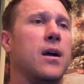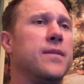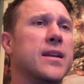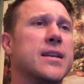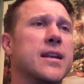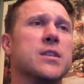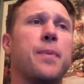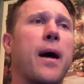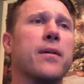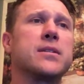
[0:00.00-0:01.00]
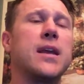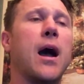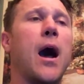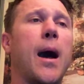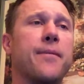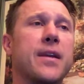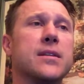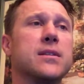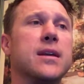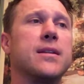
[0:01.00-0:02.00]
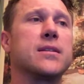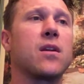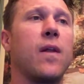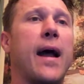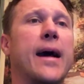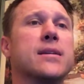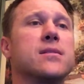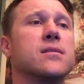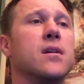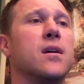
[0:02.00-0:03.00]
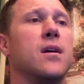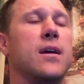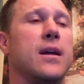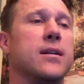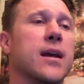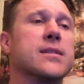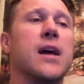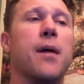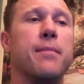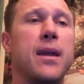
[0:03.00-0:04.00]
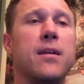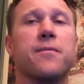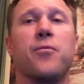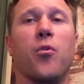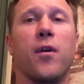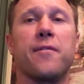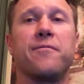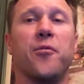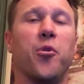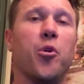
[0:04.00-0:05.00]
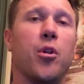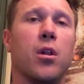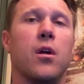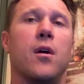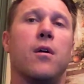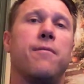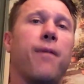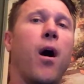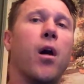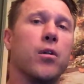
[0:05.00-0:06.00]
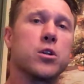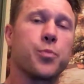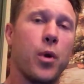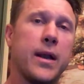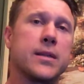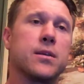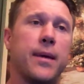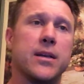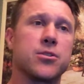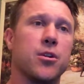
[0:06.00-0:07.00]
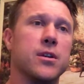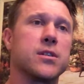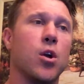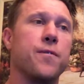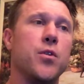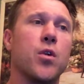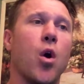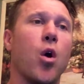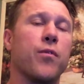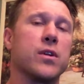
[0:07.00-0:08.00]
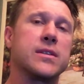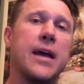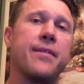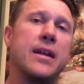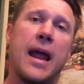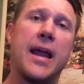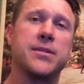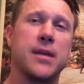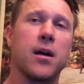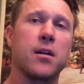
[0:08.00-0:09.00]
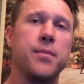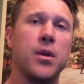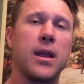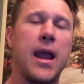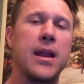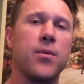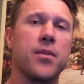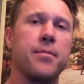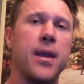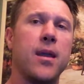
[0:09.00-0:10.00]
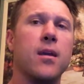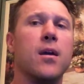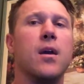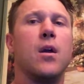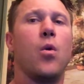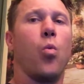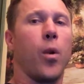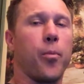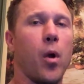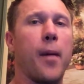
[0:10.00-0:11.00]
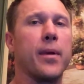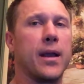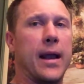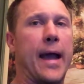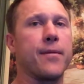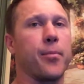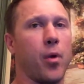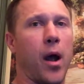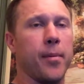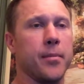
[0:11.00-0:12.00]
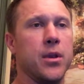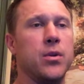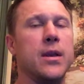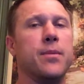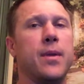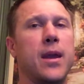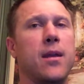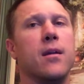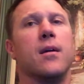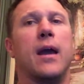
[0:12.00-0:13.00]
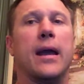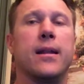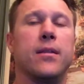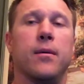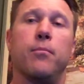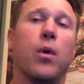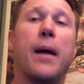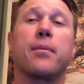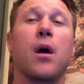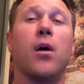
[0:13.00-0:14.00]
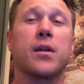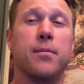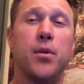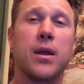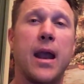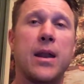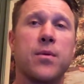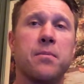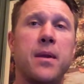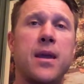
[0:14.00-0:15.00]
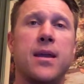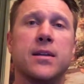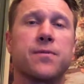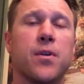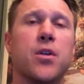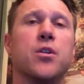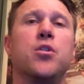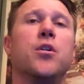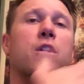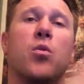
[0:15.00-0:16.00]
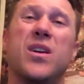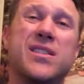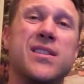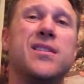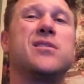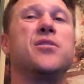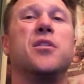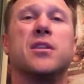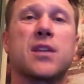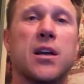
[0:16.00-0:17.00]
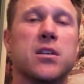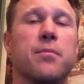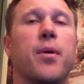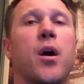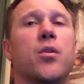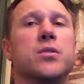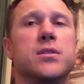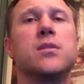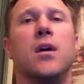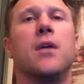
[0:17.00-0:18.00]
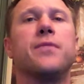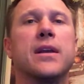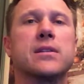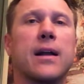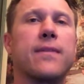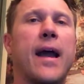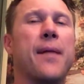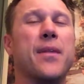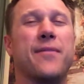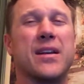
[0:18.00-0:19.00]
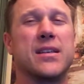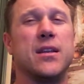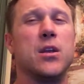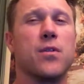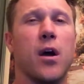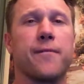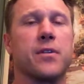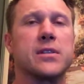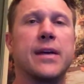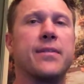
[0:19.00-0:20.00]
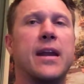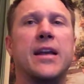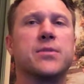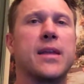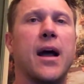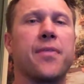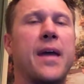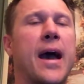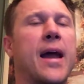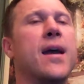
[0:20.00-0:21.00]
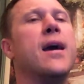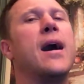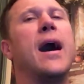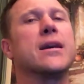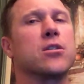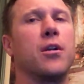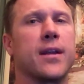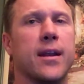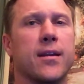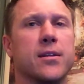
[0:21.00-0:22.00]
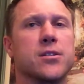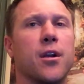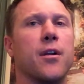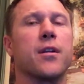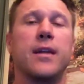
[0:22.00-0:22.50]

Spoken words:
The attendance policy, obviously this class does not meet for a full fall or spring semester. And so if you go over 7 days without communicating with me, we're probably going to have a problem. You need to be, what I'm calling communicating with me is for you to do your quizzes, do your discussion posts, things like that. If I see that you've gone for 7 days without that, I start to get concerned.